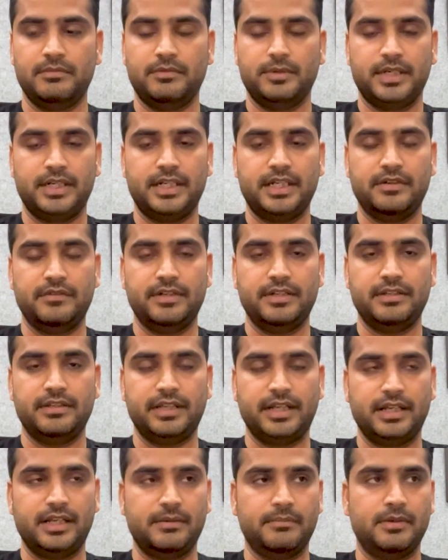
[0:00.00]
One day we
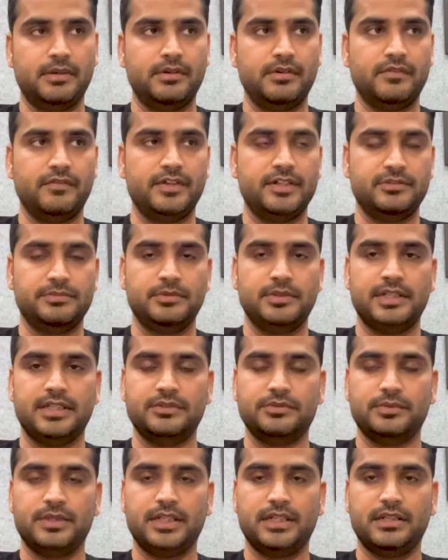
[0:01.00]
think about Facebook
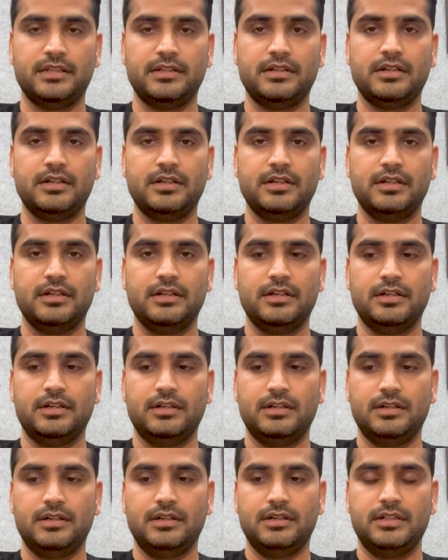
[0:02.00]
as one
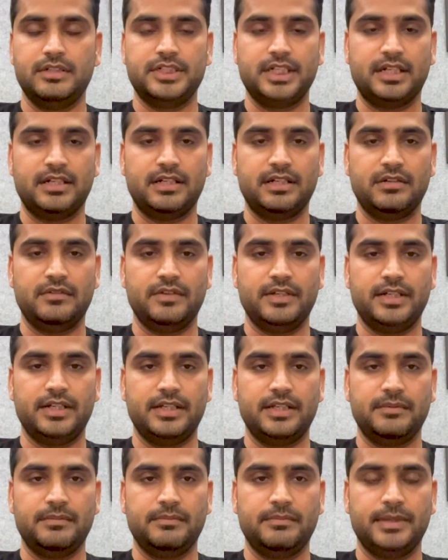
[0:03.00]
channel where
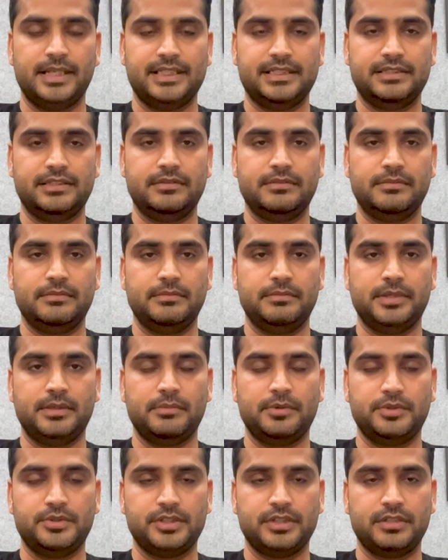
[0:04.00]
the maximum
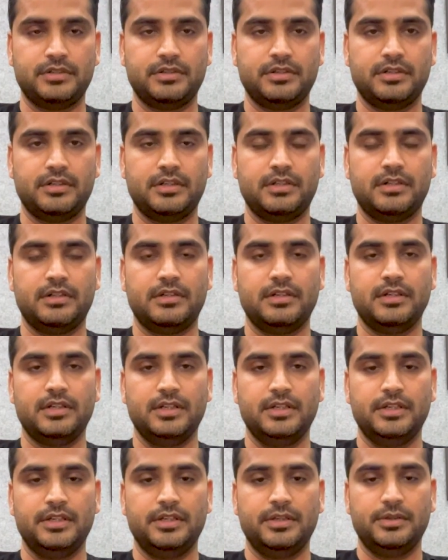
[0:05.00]
promotion or
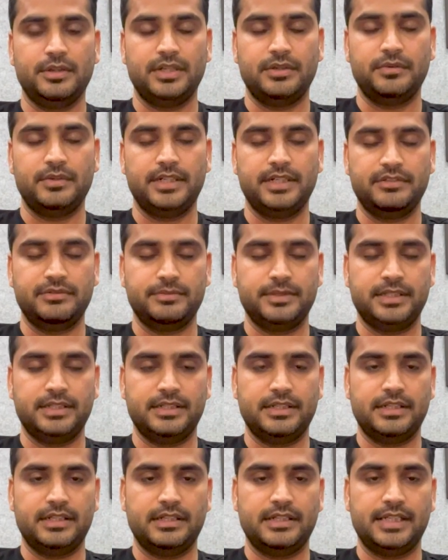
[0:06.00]

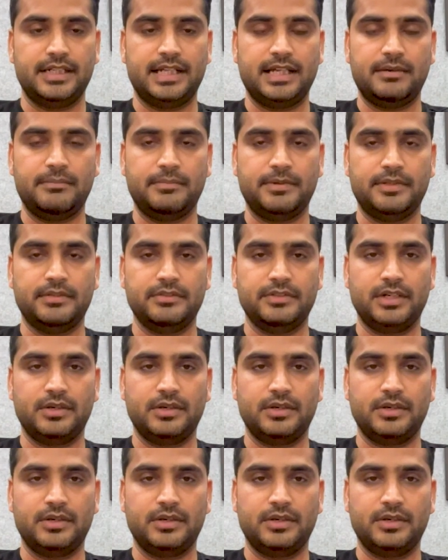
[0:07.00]
advertisement that happens.